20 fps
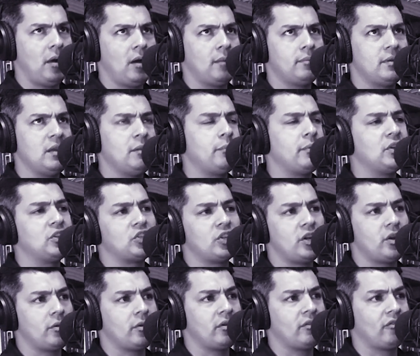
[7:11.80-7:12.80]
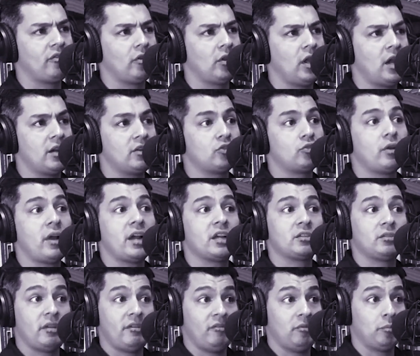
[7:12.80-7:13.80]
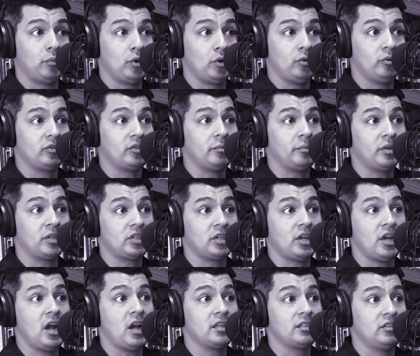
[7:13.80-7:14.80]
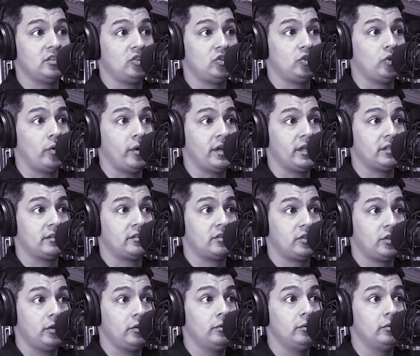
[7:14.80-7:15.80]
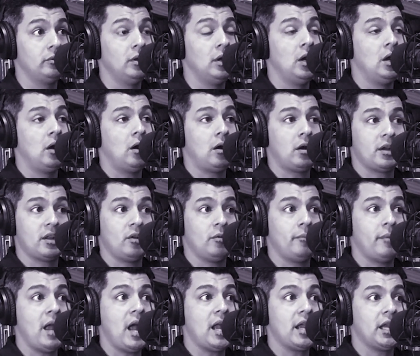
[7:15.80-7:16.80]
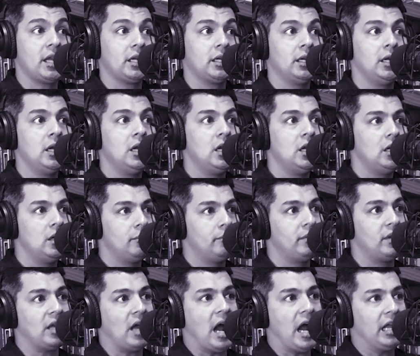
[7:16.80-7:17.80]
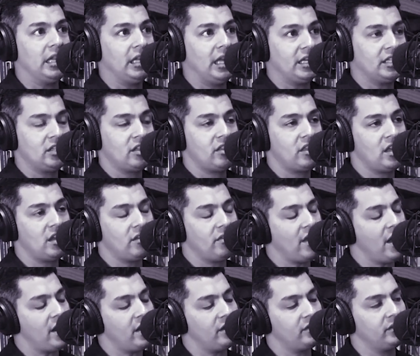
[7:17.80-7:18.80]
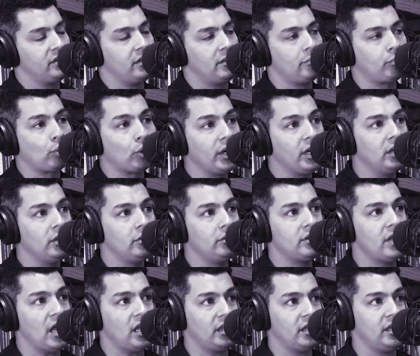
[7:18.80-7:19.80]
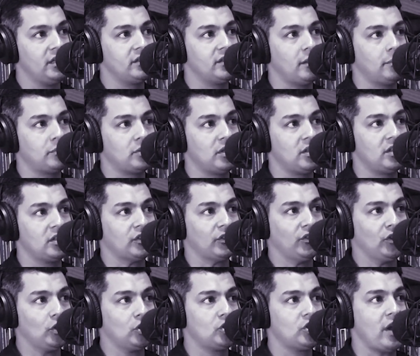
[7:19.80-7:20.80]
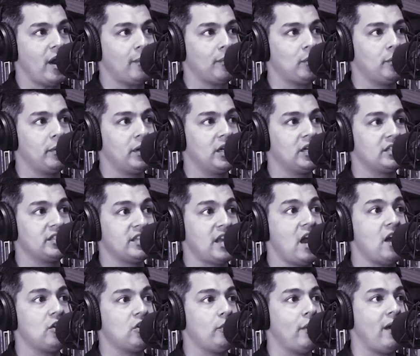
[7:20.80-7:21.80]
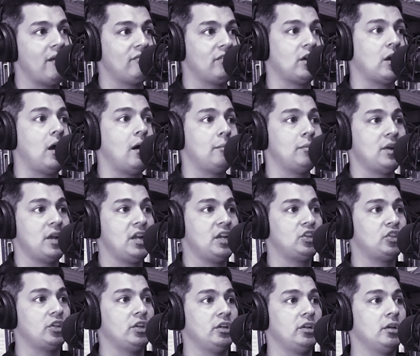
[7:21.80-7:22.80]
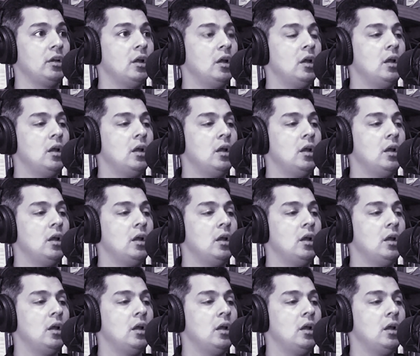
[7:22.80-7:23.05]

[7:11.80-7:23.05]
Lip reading: Deep engineering for a lot of tracks, even produced a bunch of Nas's joints too on Illmatic. But I like to think of that as the prelude that leads up to this first chapter, because now you have the combination